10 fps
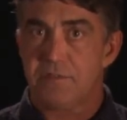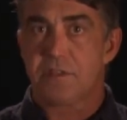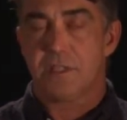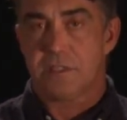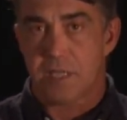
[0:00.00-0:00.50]

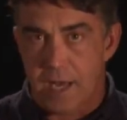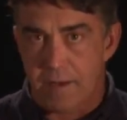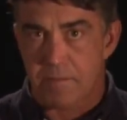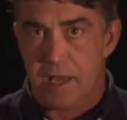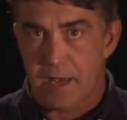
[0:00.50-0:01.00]
So the
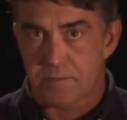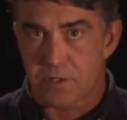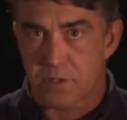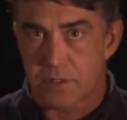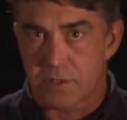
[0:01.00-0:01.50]
time
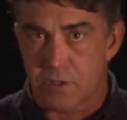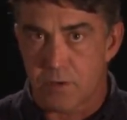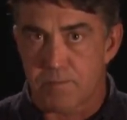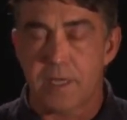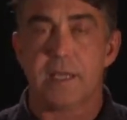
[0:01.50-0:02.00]
capsule is
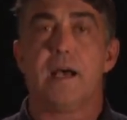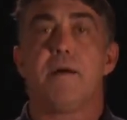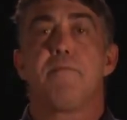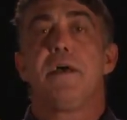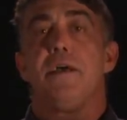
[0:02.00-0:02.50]
opening
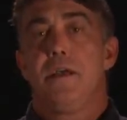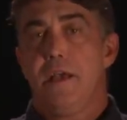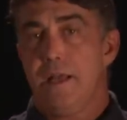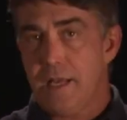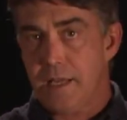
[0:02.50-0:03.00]
up,
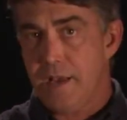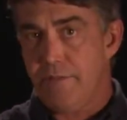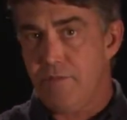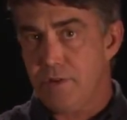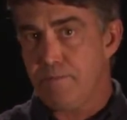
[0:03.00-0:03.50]
and I
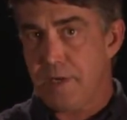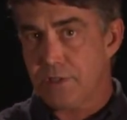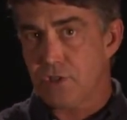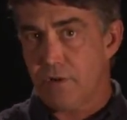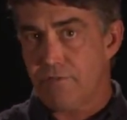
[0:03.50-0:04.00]
gave you the
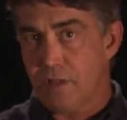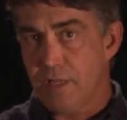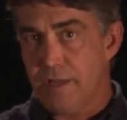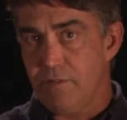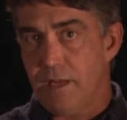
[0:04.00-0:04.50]
picture of
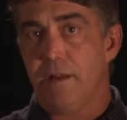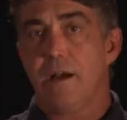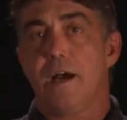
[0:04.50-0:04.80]
Cleveland.